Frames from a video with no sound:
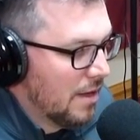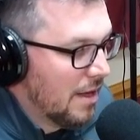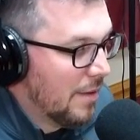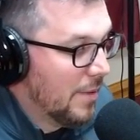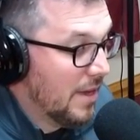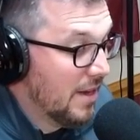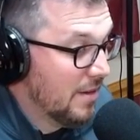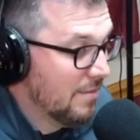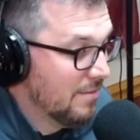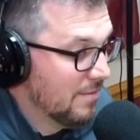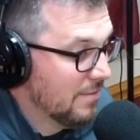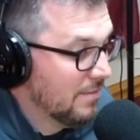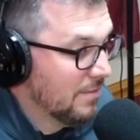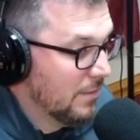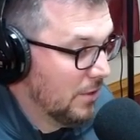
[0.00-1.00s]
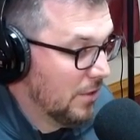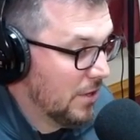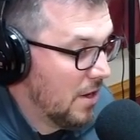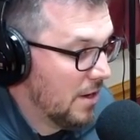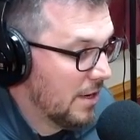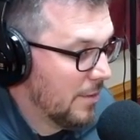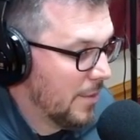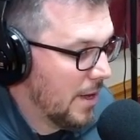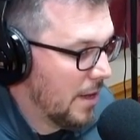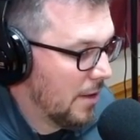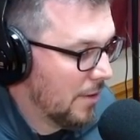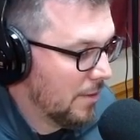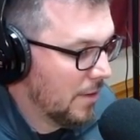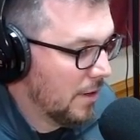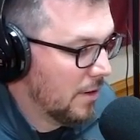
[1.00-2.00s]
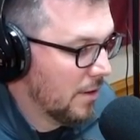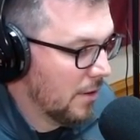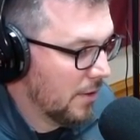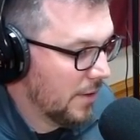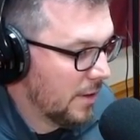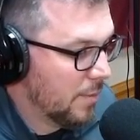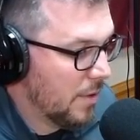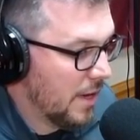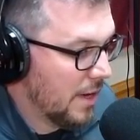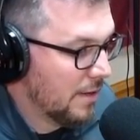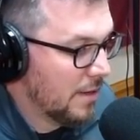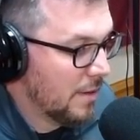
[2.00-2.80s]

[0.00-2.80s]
I mean, you're talking about a girl that's playing